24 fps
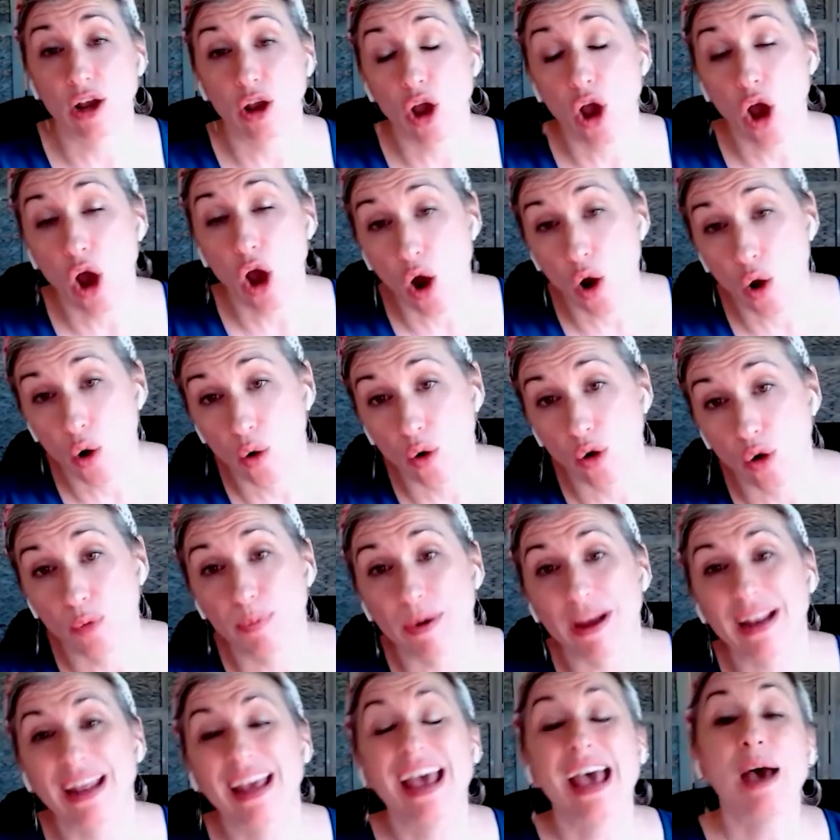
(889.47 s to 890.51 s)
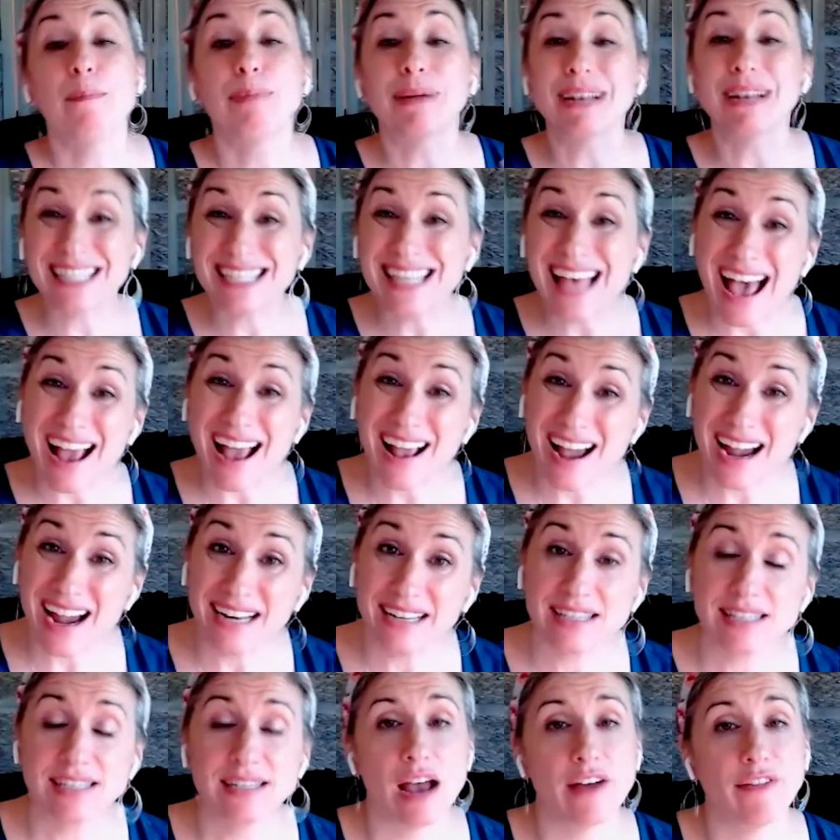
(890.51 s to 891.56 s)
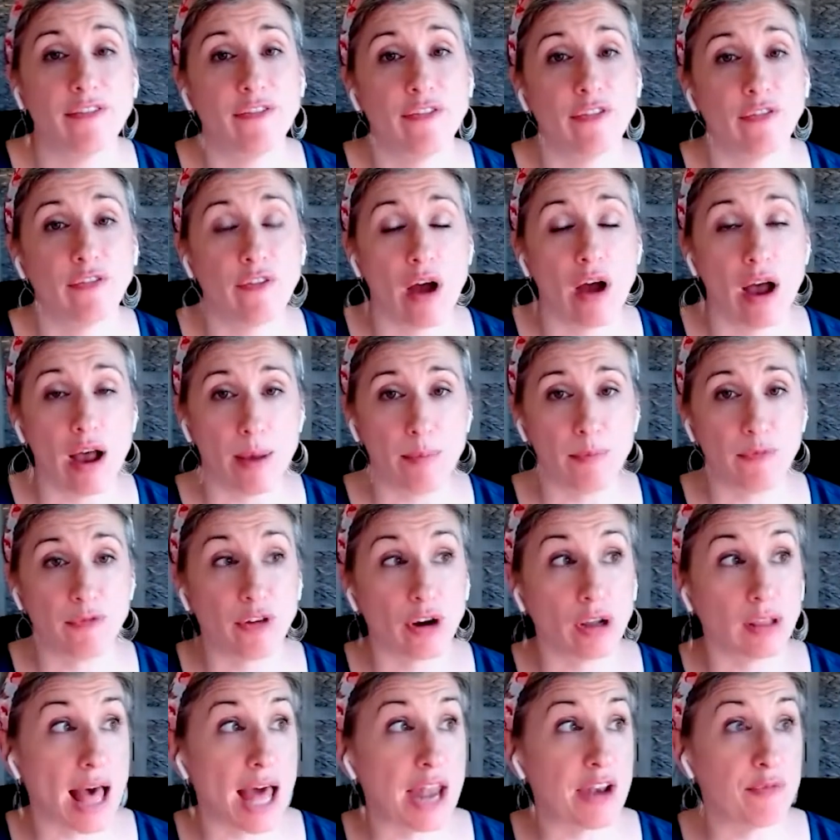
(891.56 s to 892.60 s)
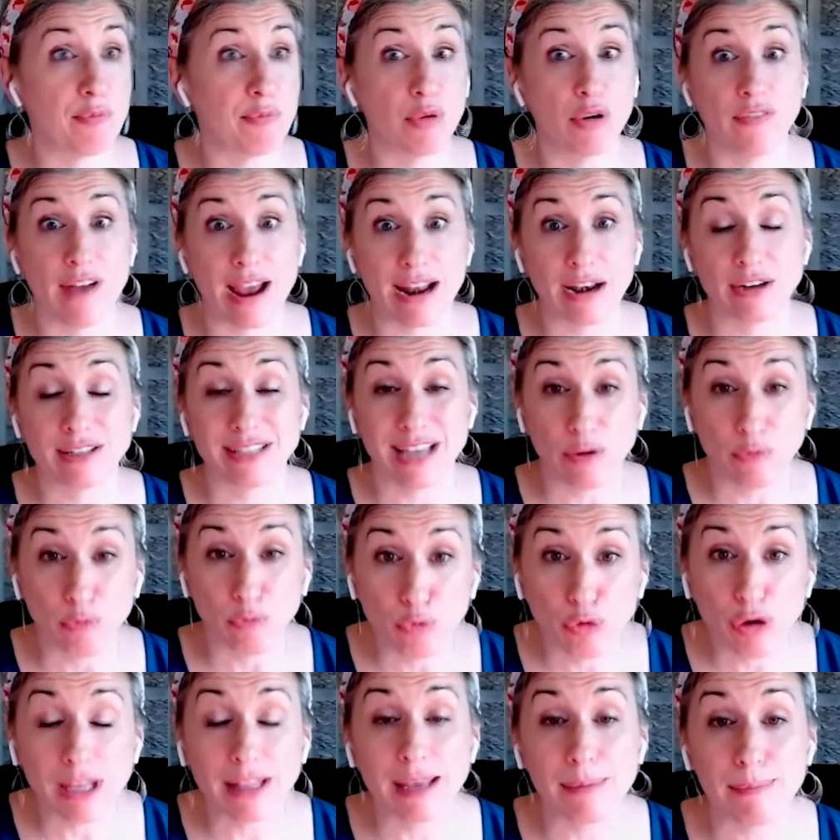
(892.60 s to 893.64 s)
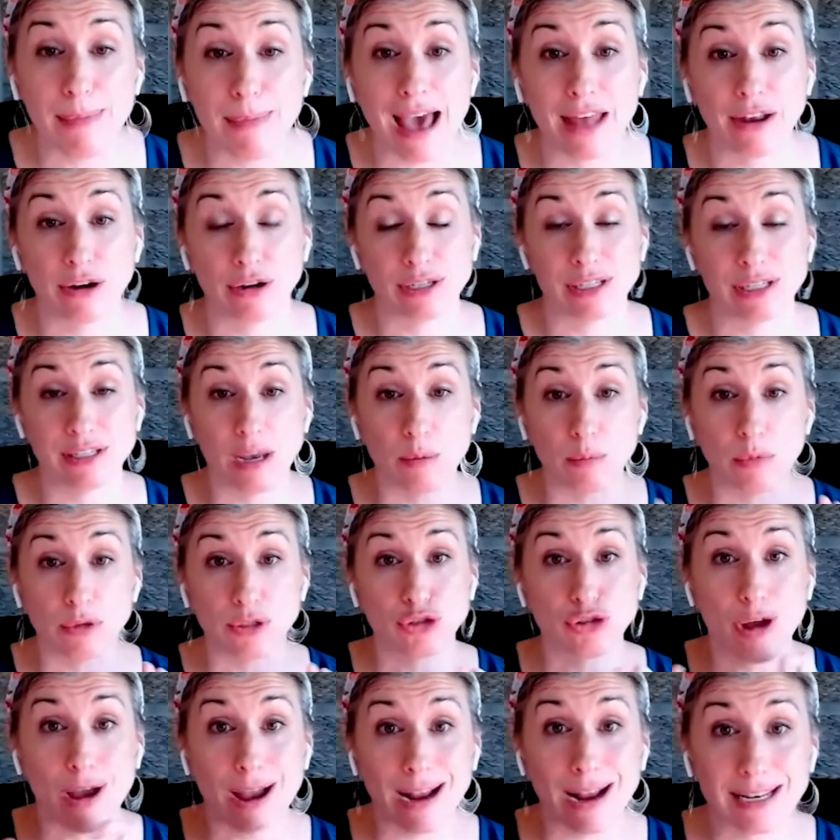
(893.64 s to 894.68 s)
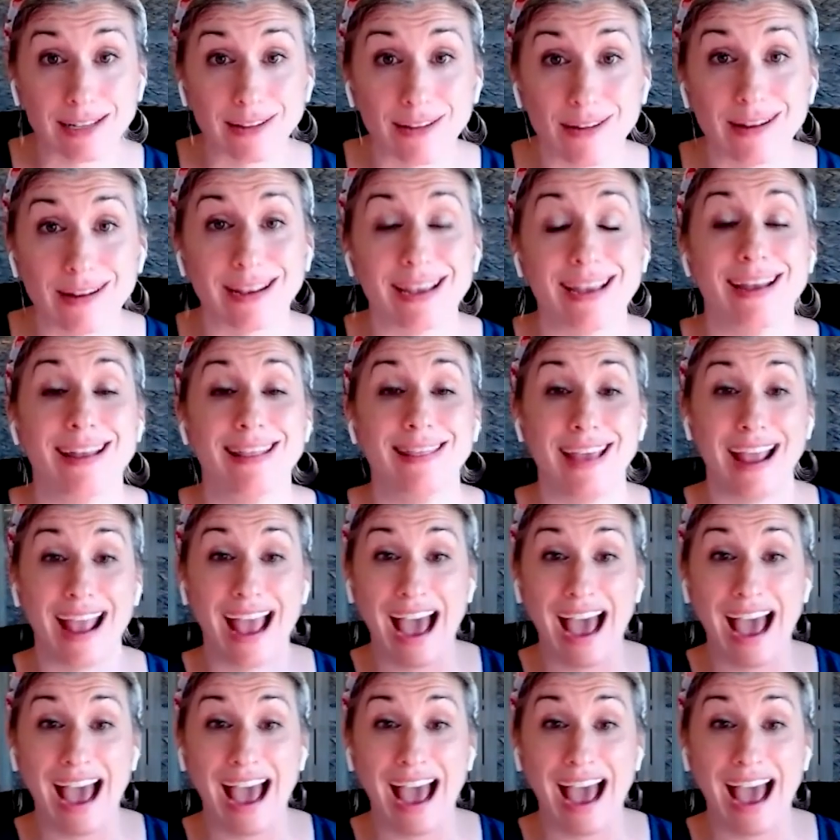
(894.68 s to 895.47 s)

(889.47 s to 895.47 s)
a code, but it's that kind of stuff for a lot of providers that really matters. Someone's trying to log in, they